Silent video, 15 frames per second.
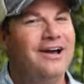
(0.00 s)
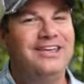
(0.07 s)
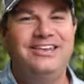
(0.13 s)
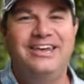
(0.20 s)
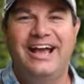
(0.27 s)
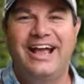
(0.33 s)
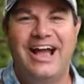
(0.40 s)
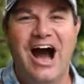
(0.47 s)

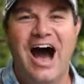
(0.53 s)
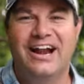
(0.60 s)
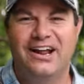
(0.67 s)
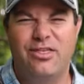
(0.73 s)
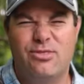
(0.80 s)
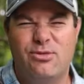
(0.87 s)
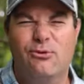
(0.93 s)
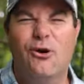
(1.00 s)
you gotta
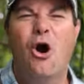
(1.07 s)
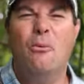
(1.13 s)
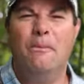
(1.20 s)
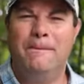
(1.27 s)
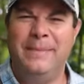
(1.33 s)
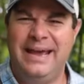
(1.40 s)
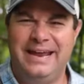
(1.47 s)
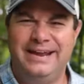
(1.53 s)
throw
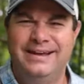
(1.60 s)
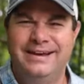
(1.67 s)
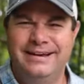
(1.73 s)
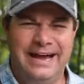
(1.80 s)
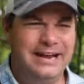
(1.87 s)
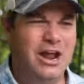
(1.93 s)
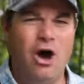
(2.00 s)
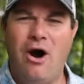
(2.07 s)
meat.
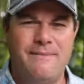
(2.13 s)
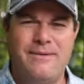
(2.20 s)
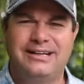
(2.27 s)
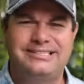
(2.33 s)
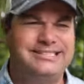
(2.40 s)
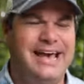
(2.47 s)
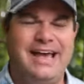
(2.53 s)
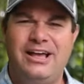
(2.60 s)
And no, I'm not
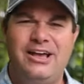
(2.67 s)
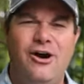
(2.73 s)
saying go